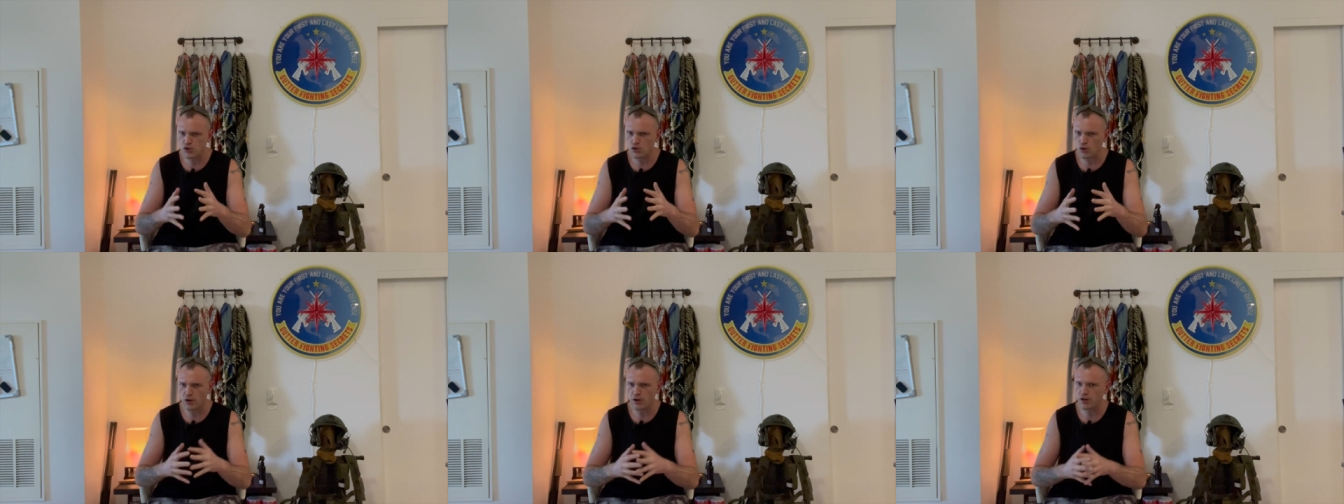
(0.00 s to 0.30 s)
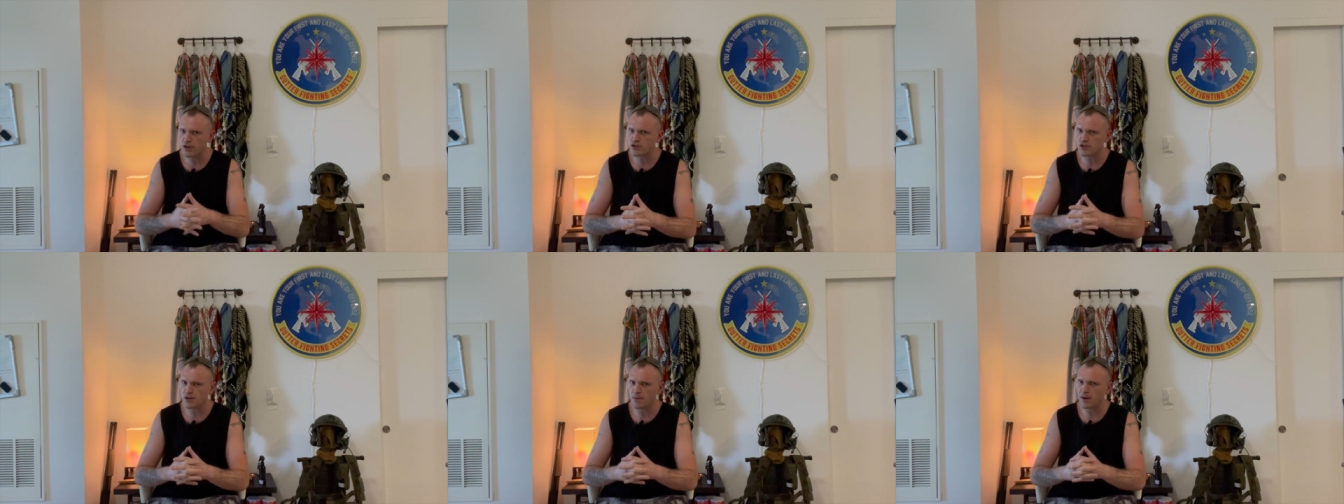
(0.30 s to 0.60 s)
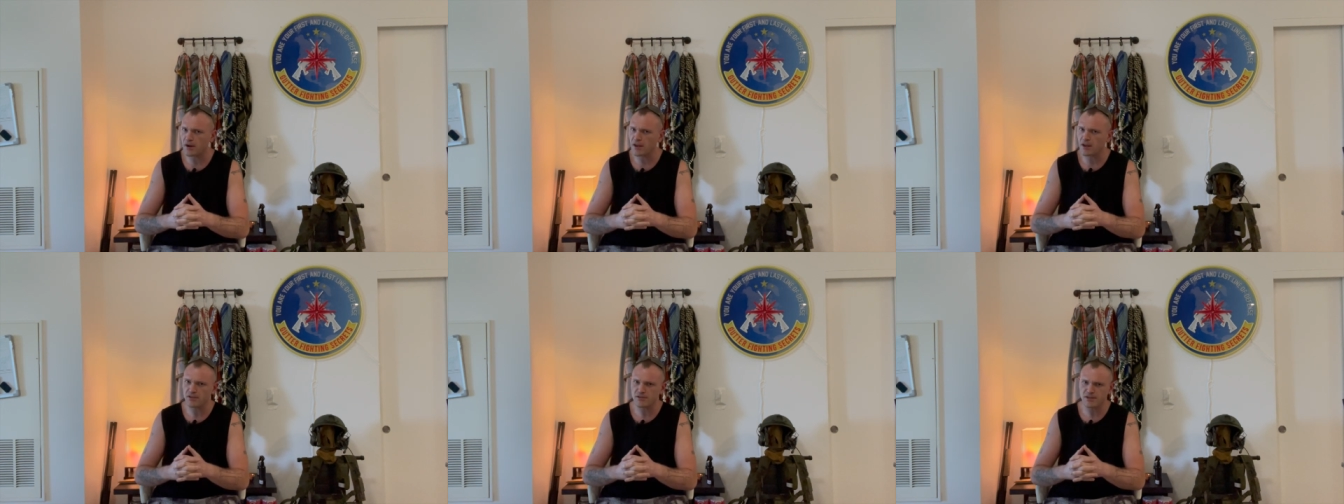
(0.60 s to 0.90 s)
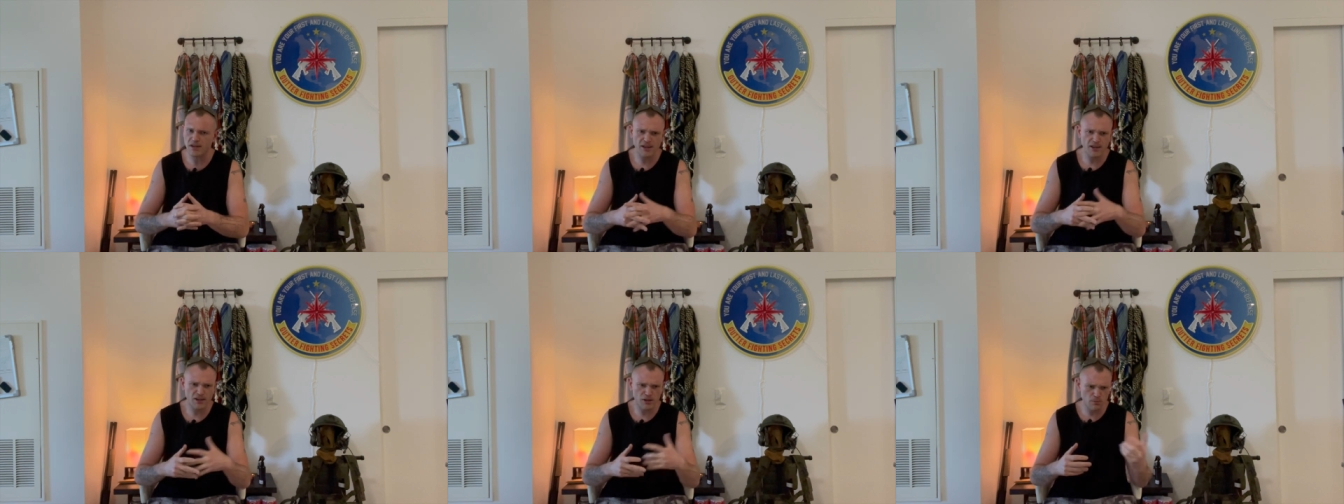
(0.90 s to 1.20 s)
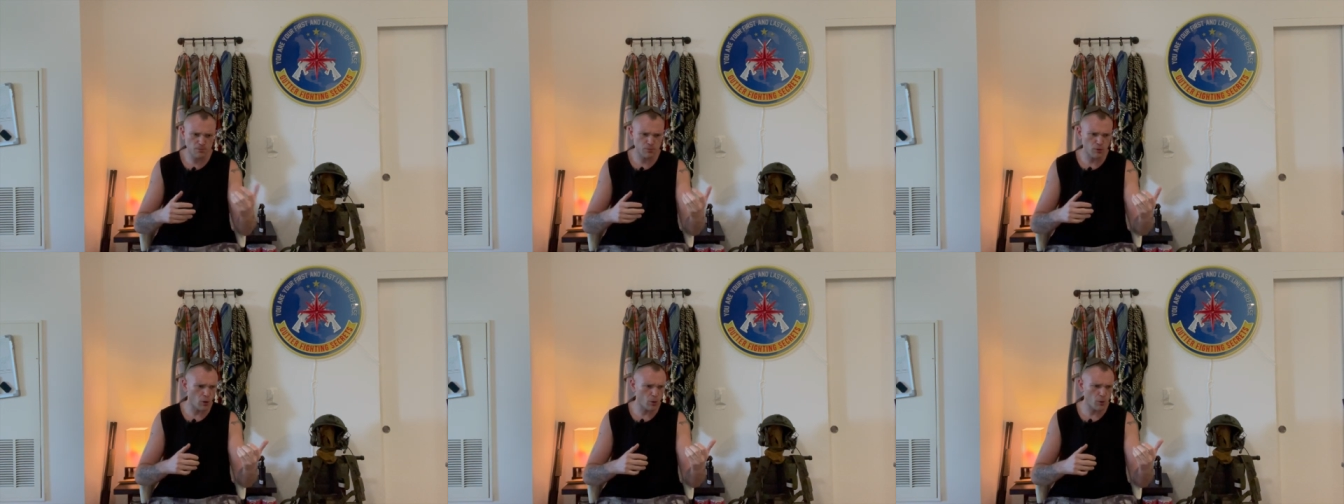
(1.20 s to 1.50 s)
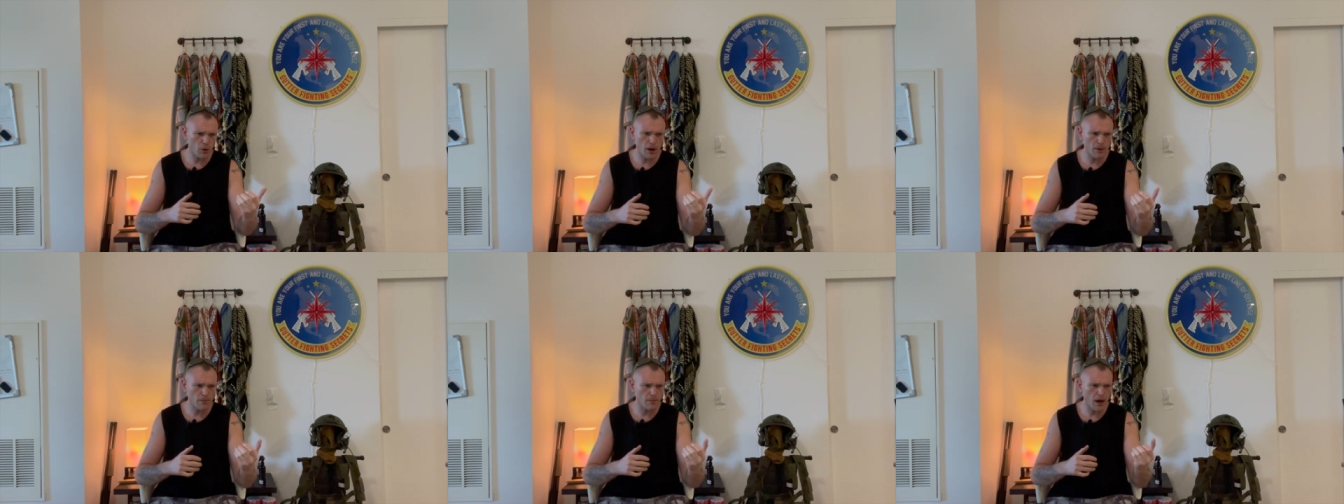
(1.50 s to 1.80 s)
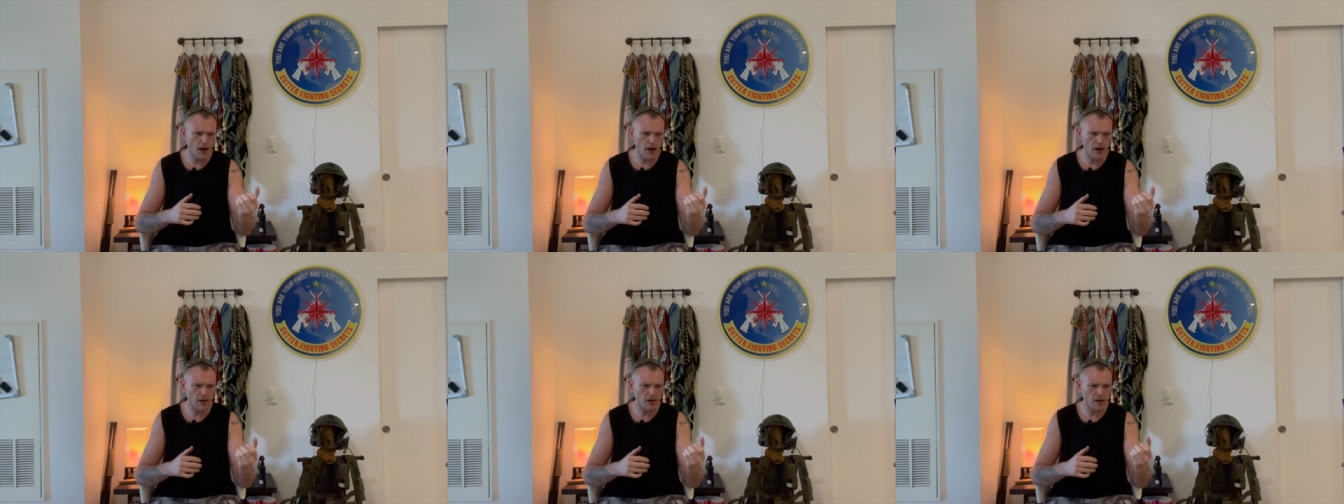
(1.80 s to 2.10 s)
turning to somebody else. Hey, can you program
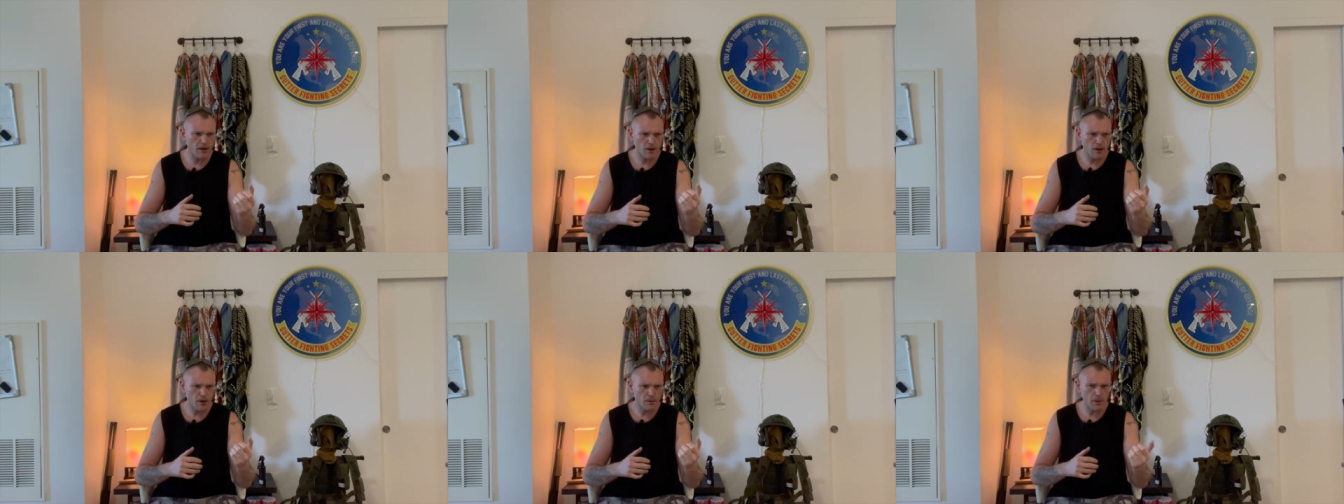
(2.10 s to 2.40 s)
my...